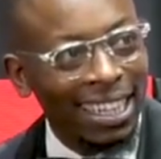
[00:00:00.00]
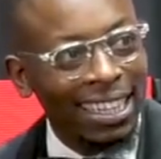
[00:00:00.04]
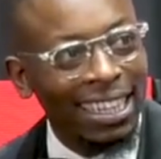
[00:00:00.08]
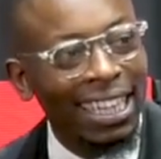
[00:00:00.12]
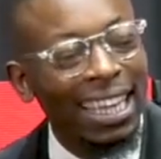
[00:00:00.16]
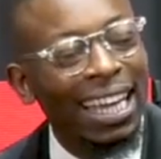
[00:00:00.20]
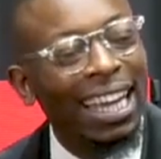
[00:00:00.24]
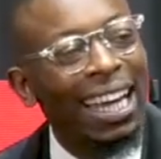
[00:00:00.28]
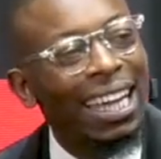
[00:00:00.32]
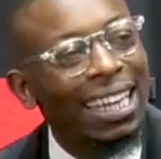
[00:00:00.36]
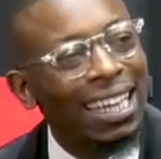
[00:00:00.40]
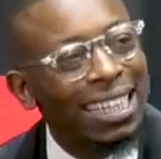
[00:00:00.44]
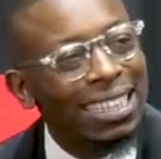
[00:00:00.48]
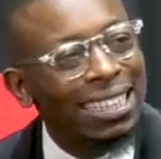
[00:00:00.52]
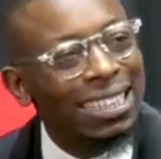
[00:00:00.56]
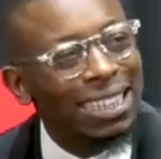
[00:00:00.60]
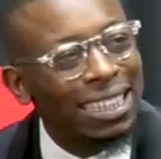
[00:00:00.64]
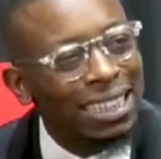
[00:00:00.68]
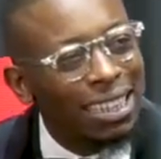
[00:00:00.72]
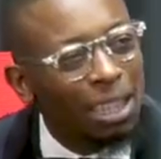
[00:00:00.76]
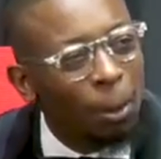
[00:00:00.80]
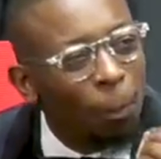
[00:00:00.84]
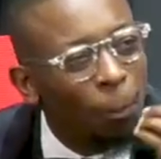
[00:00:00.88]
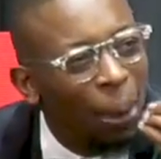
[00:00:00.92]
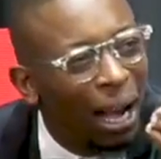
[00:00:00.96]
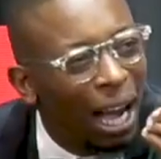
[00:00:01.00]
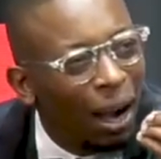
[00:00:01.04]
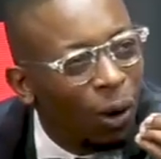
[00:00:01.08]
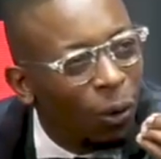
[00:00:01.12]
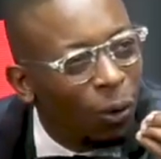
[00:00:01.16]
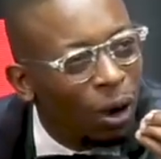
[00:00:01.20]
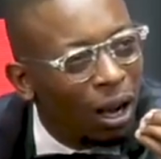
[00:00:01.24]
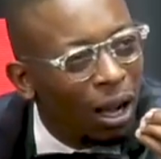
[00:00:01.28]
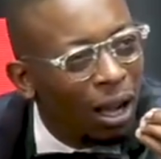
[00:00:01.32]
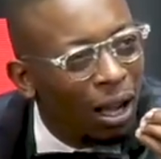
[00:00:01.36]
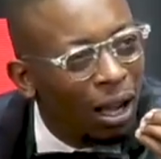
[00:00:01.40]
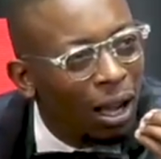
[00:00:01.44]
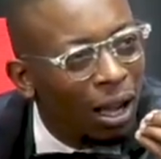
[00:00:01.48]
They understand the
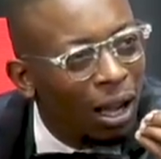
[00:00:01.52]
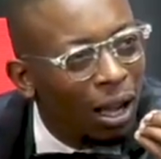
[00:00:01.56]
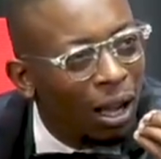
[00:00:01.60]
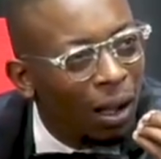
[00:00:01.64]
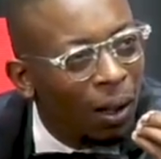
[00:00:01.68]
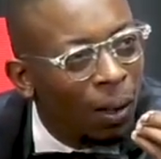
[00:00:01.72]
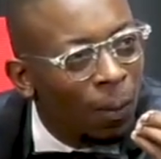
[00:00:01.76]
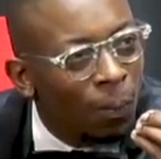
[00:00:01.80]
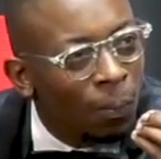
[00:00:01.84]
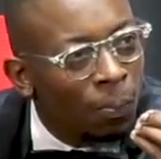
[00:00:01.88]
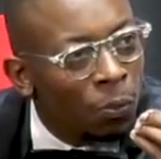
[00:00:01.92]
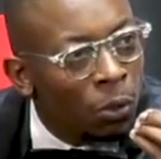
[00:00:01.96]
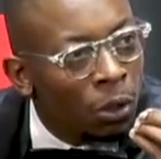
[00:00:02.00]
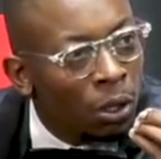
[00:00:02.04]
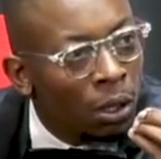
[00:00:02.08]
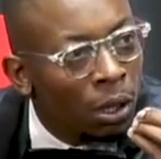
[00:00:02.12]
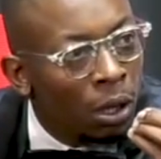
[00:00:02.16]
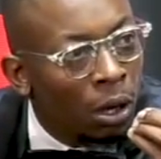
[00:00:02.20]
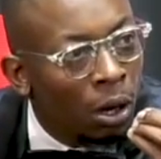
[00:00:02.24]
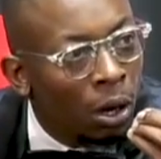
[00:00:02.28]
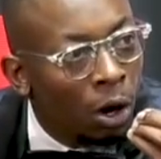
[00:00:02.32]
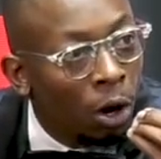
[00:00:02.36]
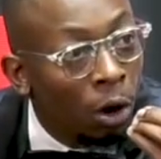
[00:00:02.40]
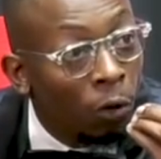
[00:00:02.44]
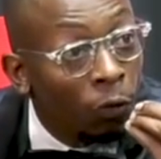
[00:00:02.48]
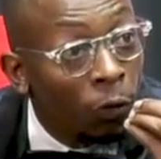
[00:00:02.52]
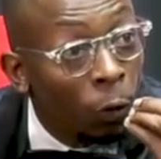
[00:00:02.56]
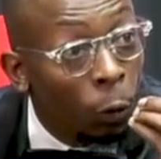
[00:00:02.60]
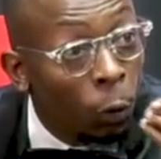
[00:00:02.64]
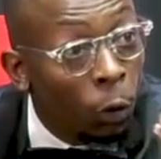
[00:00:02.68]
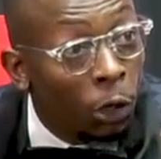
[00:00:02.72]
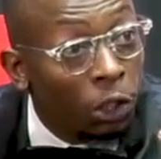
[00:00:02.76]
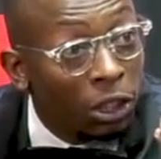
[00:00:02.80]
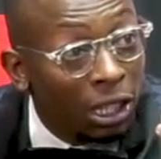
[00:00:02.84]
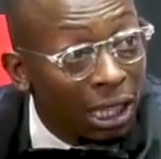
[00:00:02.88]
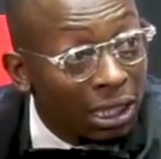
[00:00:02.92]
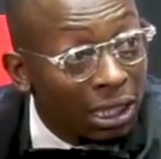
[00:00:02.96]
power of a word